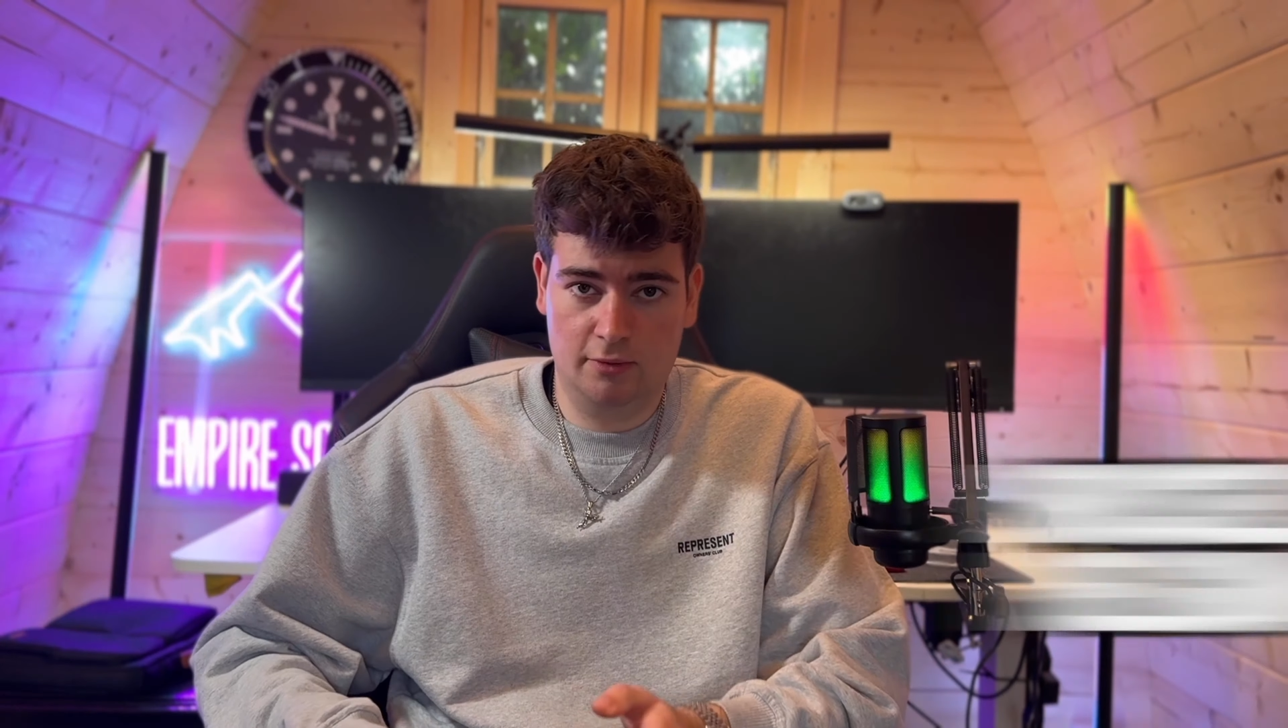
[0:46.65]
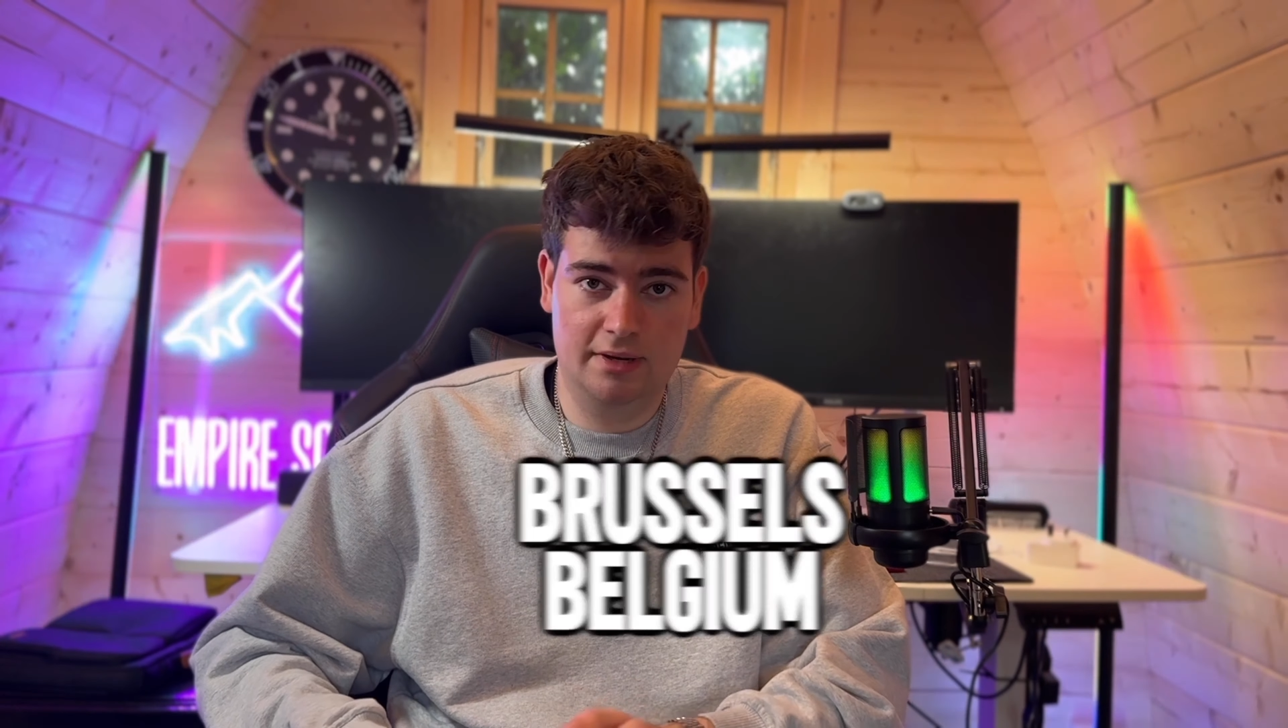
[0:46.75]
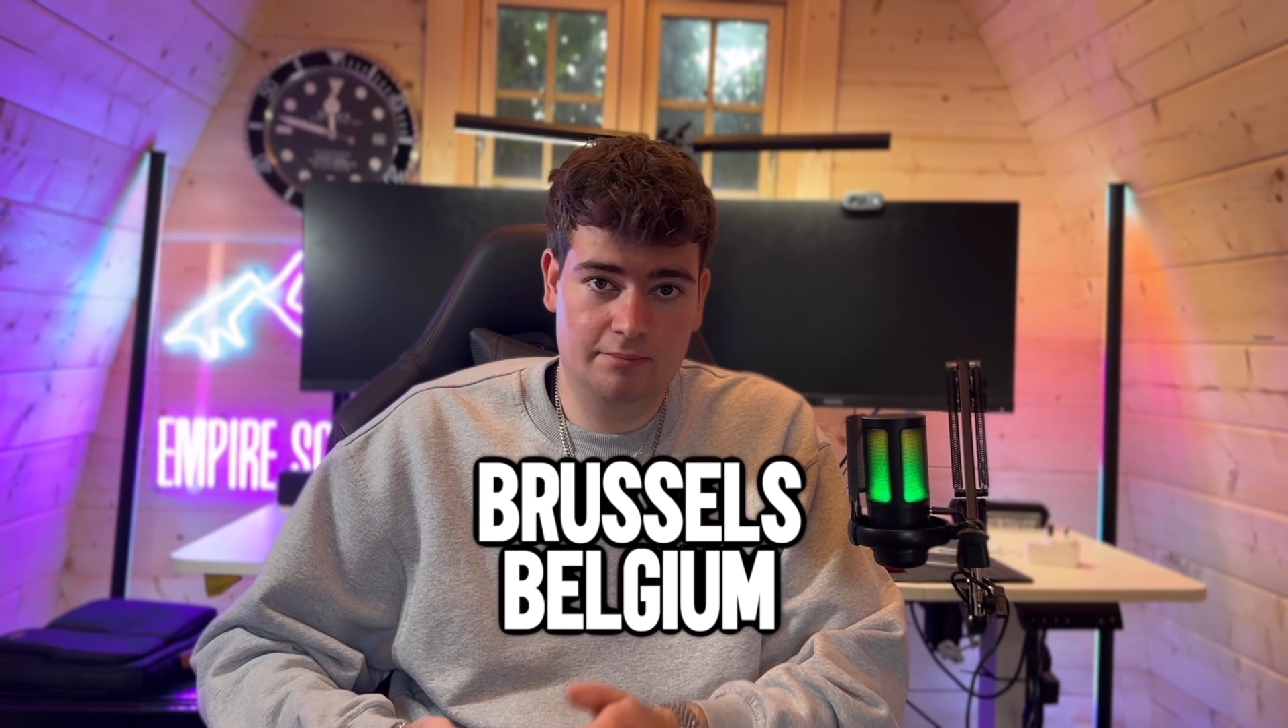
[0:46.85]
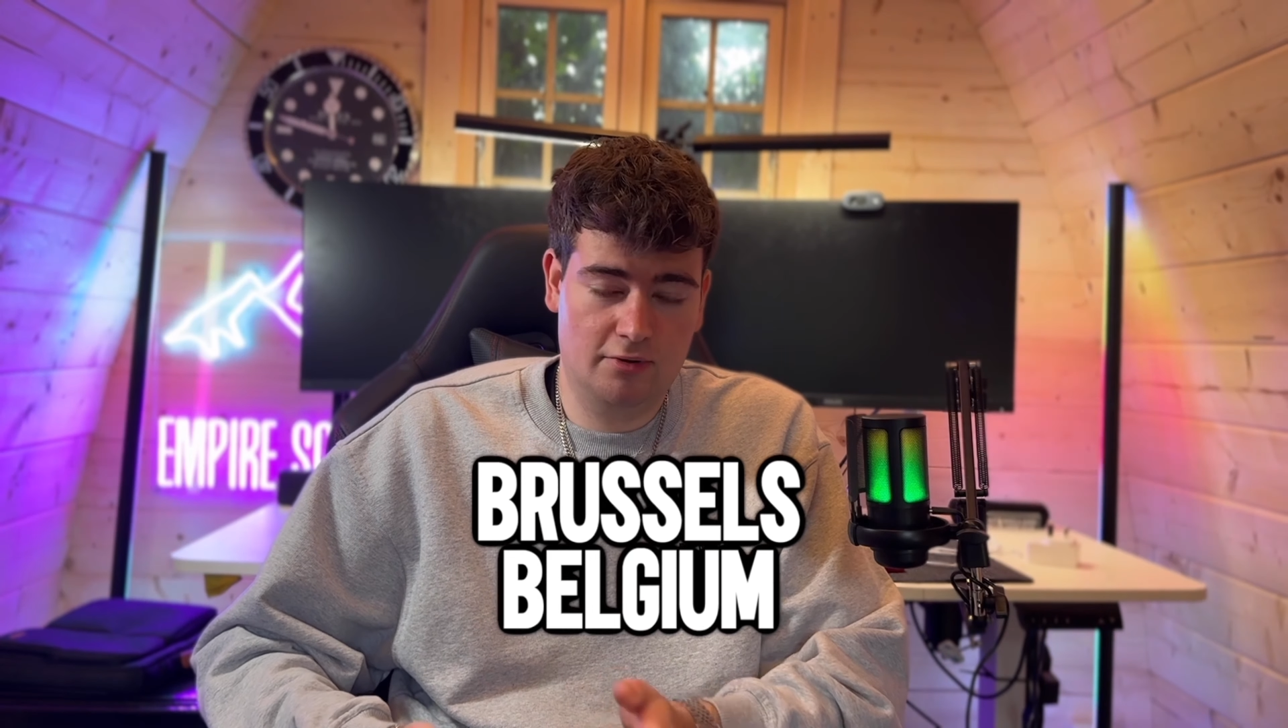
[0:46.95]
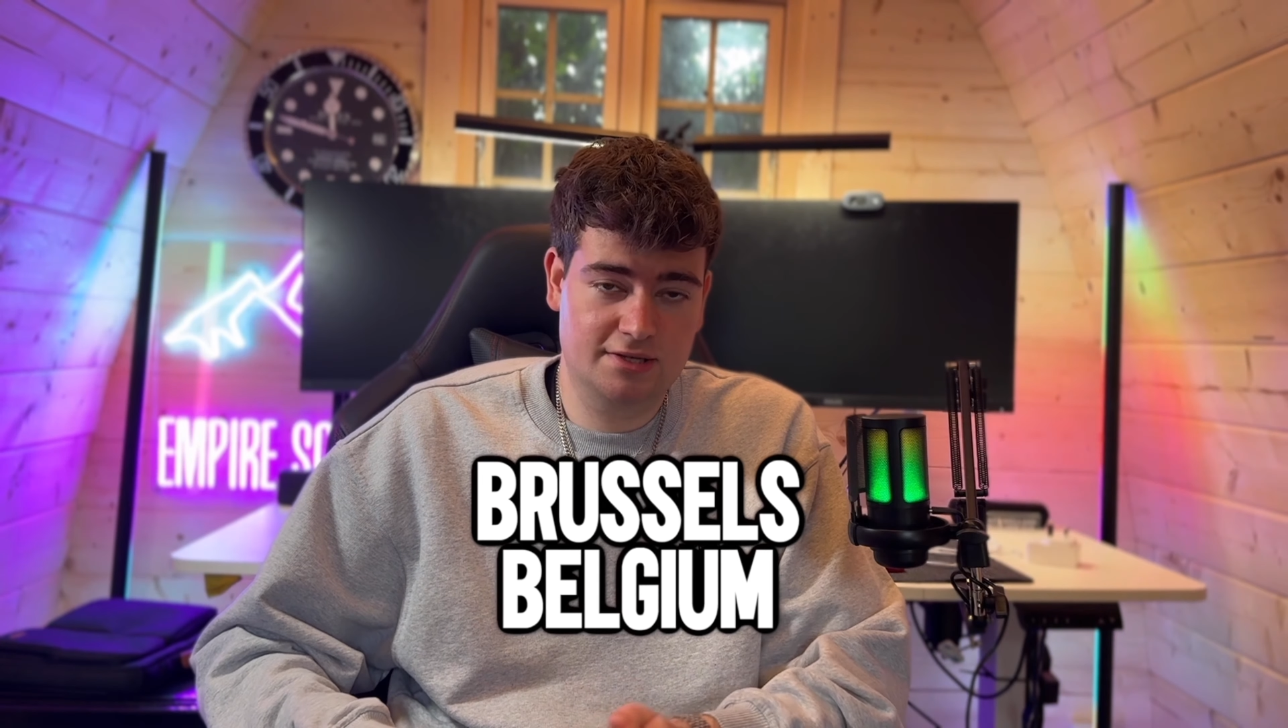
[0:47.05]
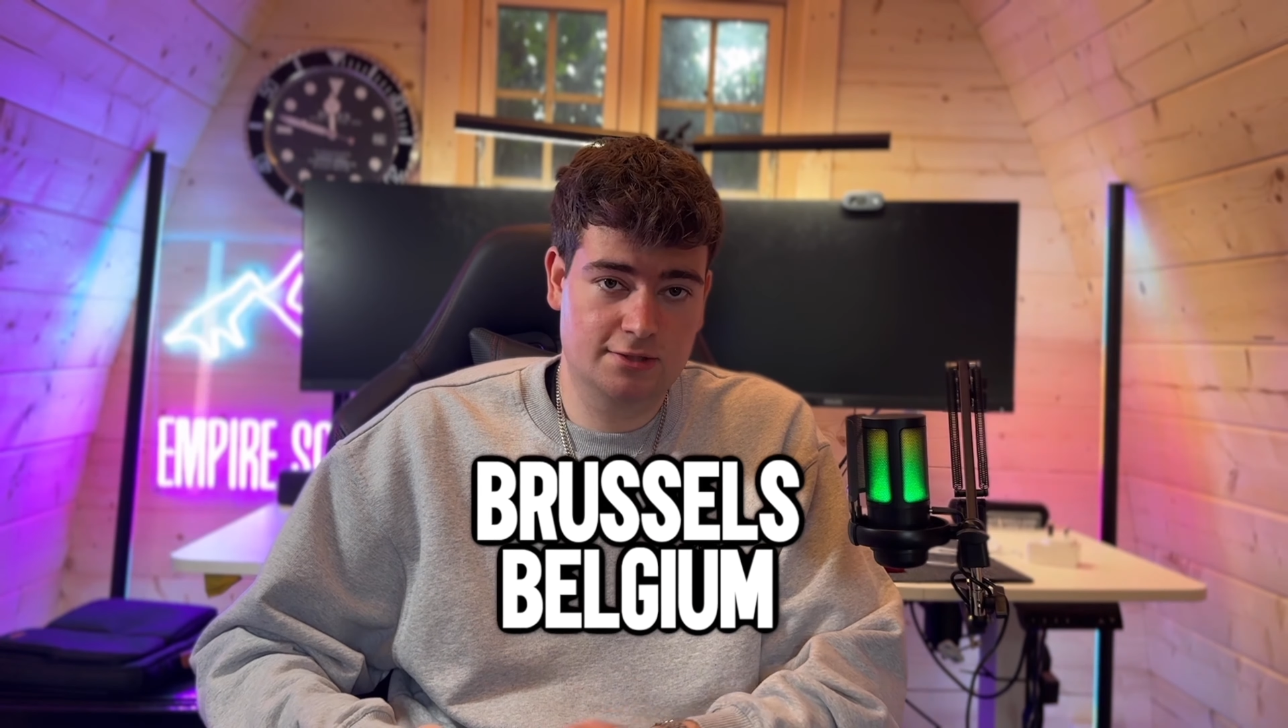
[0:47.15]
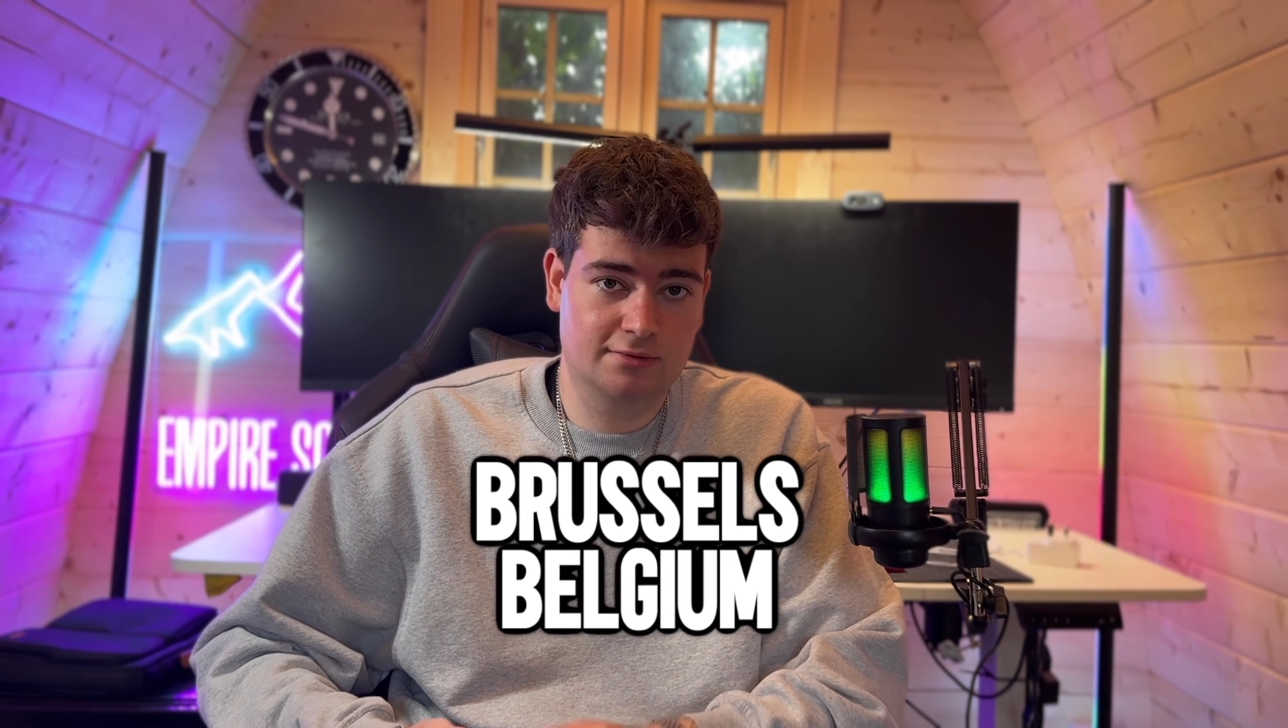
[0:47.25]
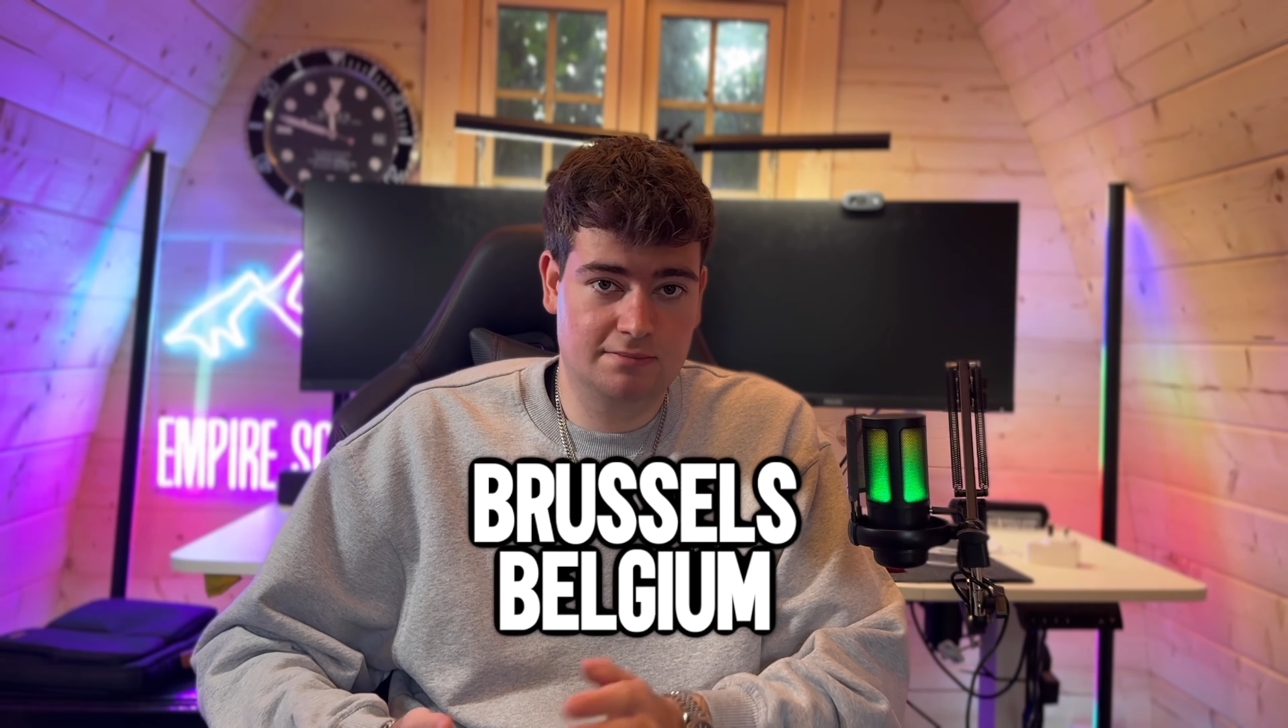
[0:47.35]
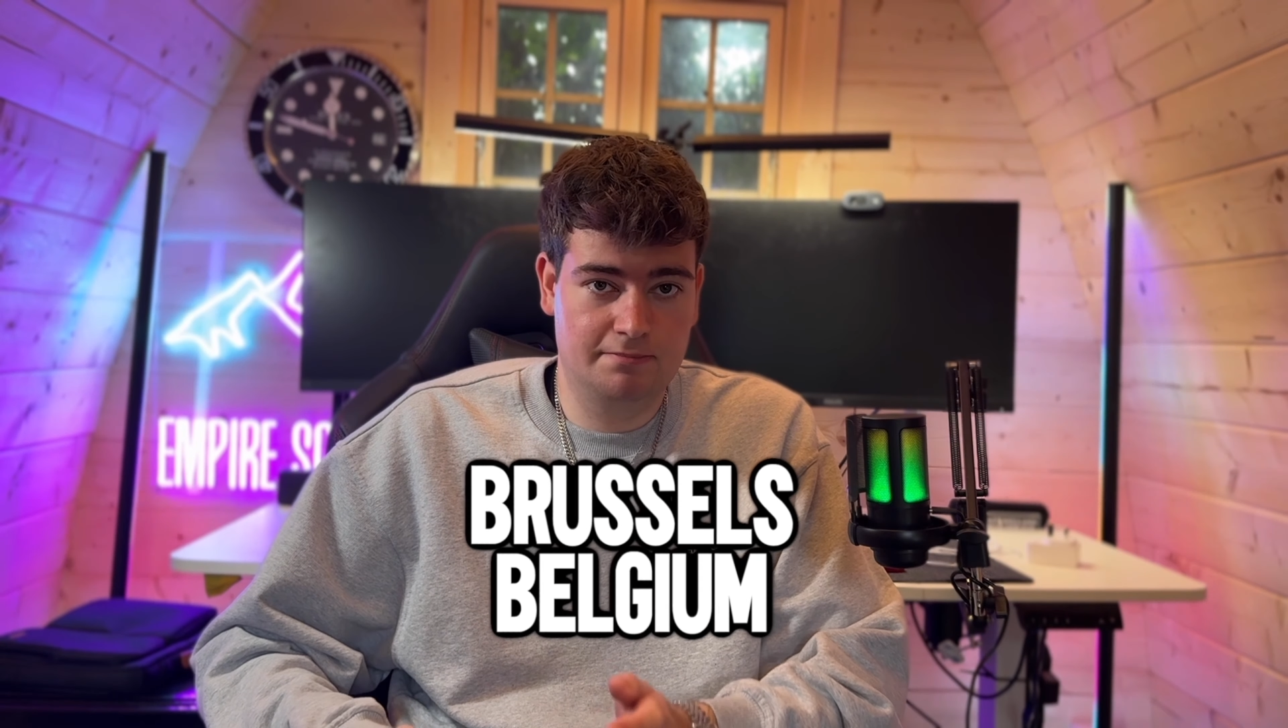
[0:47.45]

Born in Brussels in